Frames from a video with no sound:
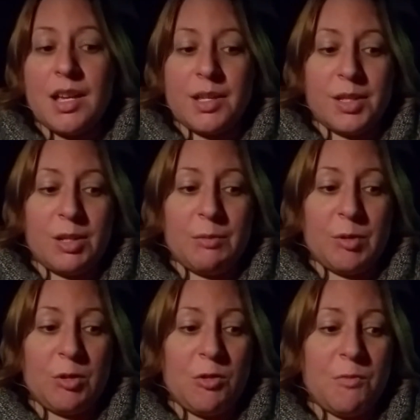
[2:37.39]
So I'm
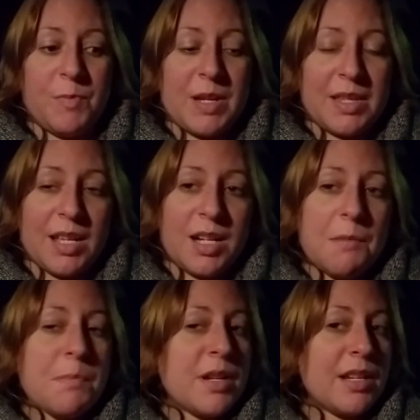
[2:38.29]
gonna go pick that
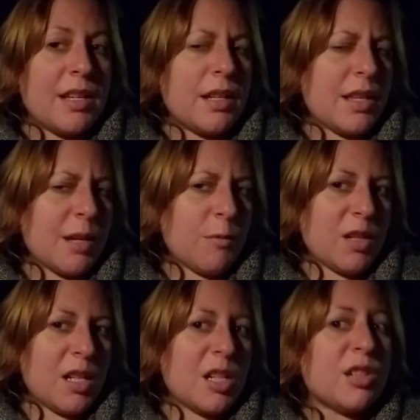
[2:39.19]
up and I think we're
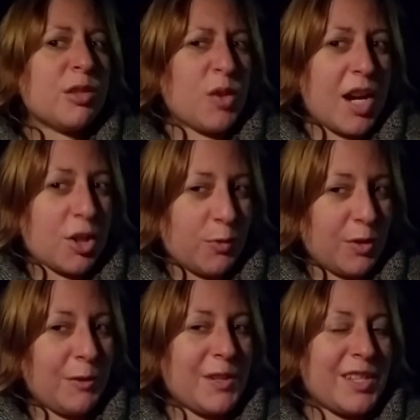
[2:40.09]
gonna crash for
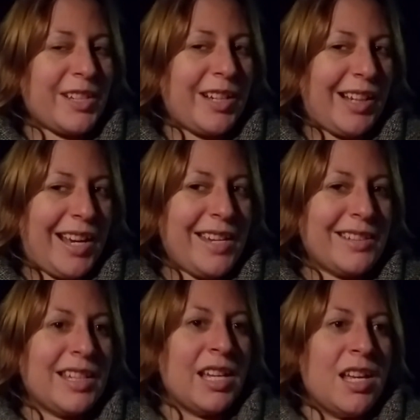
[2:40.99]
the rest of the night.
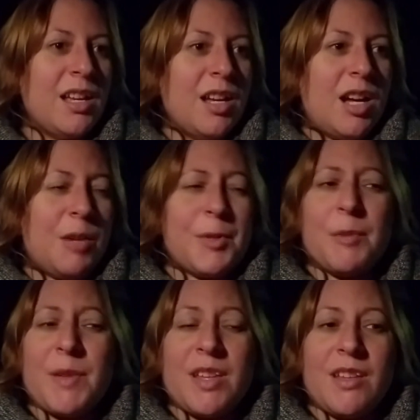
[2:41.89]
I'll
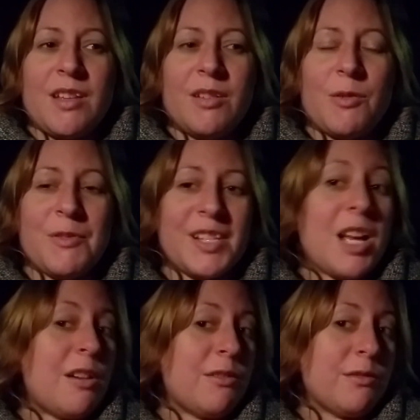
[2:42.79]
probably be closing
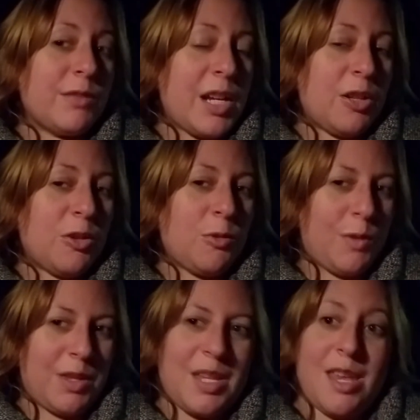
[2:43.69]
out later
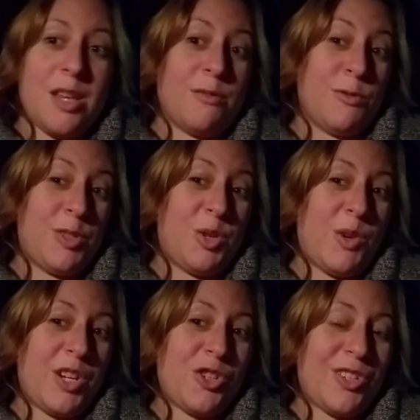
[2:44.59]
with the cruise
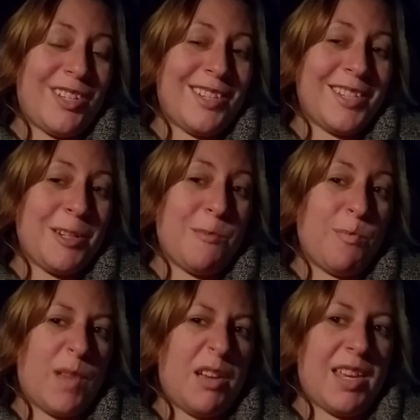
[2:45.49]
question, so
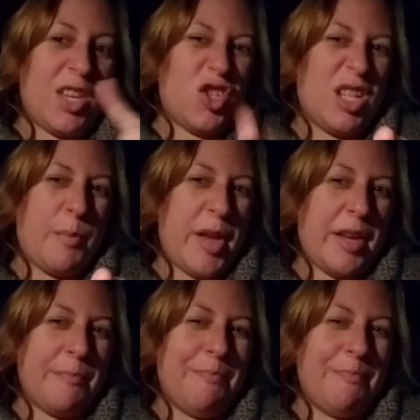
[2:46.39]
I'll catch you in a bit.